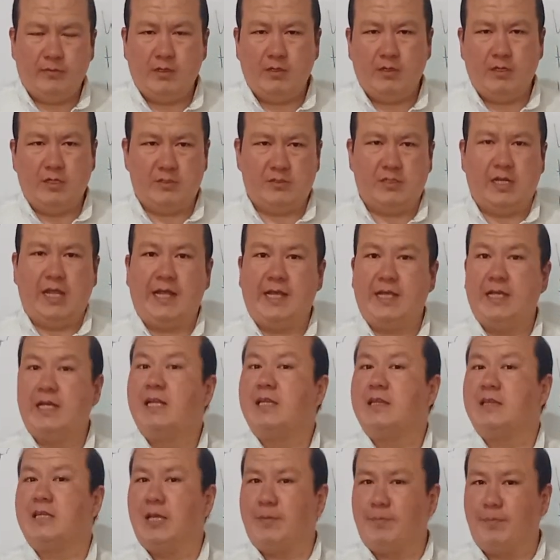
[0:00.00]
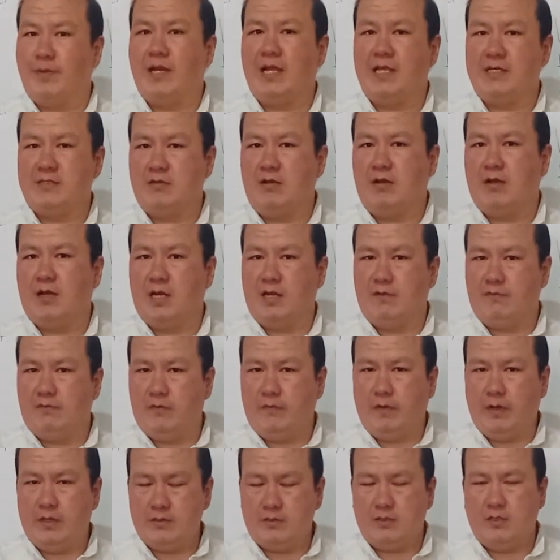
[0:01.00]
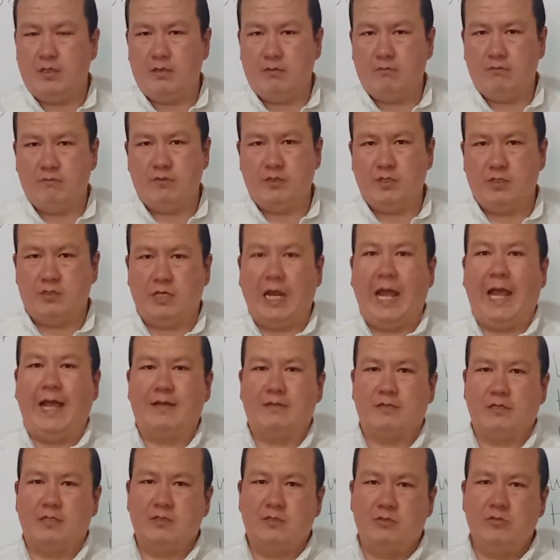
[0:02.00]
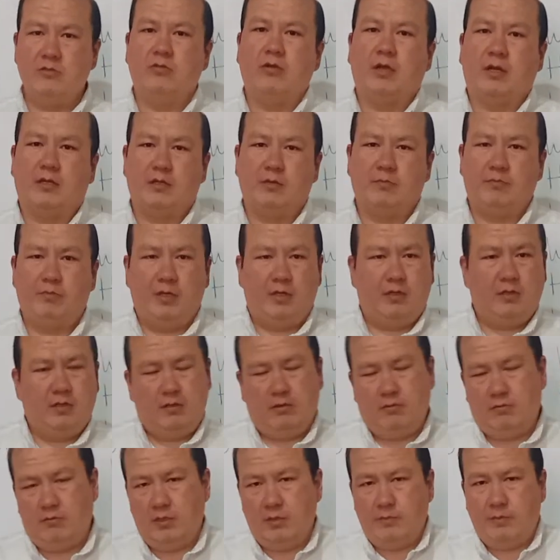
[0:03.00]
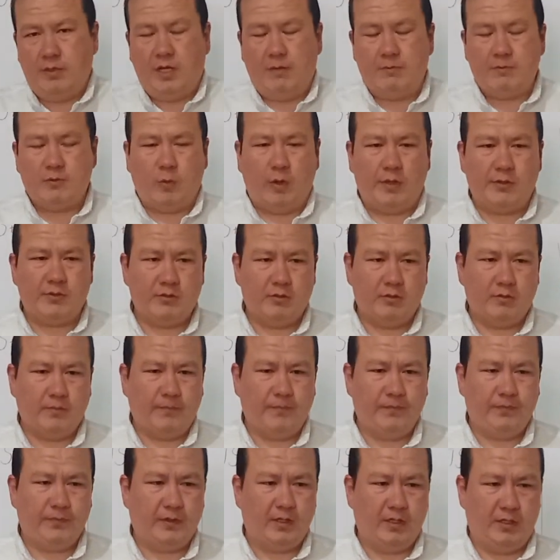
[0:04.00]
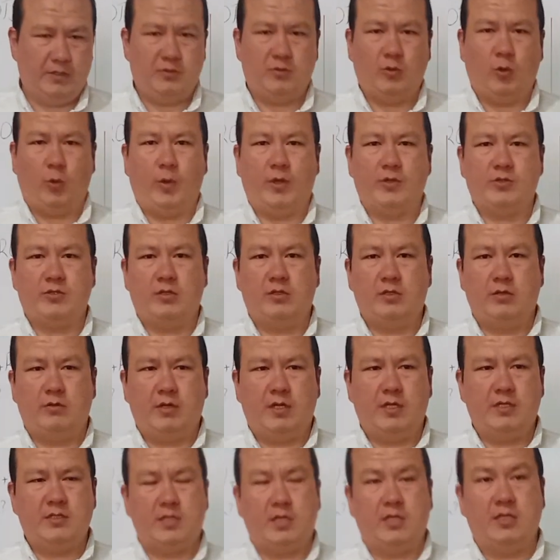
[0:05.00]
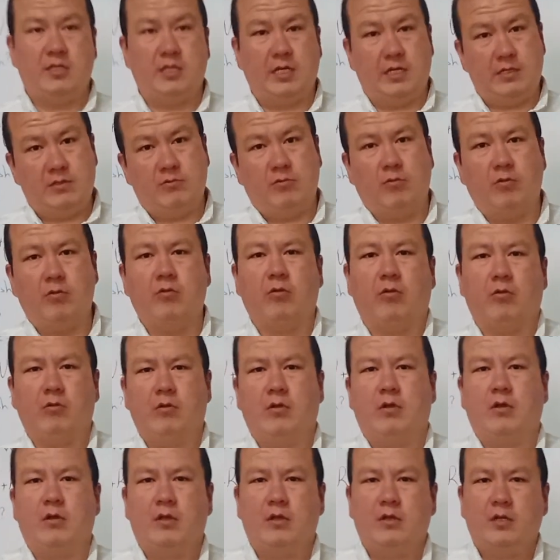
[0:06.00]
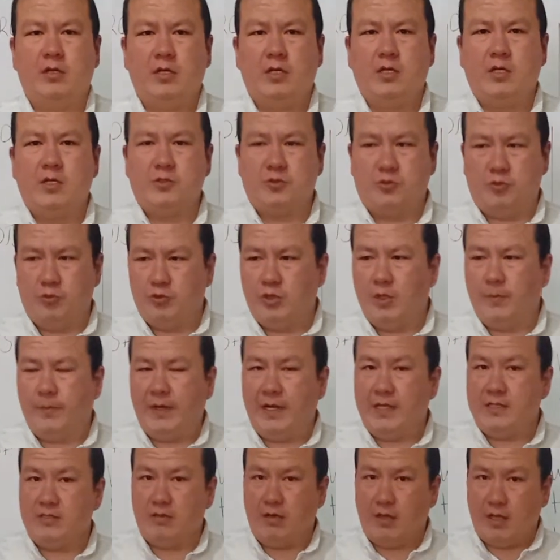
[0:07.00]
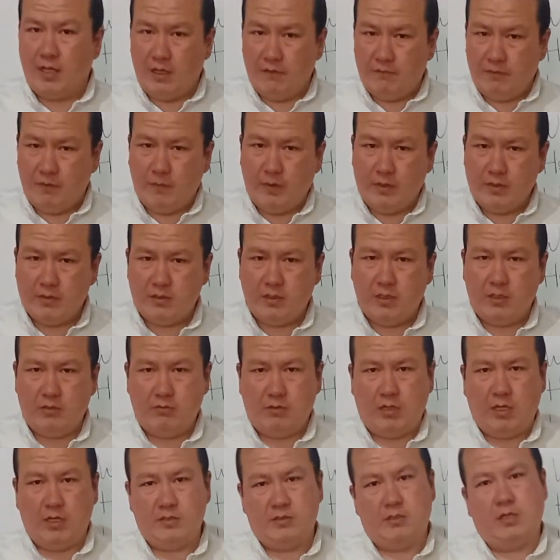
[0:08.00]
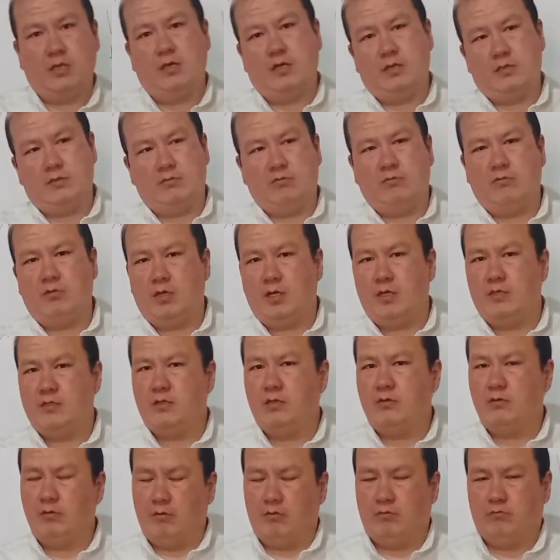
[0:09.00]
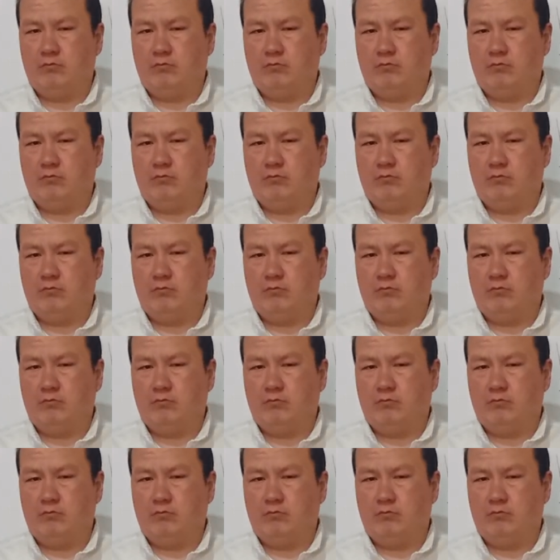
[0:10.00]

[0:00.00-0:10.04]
It's like they play soccer every Wednesday. You just add a do at the beginning, it becomes question. Yes, no question. Then you can say yes or no. Do they play soccer every Wednesday? You can say yes, or you can say no.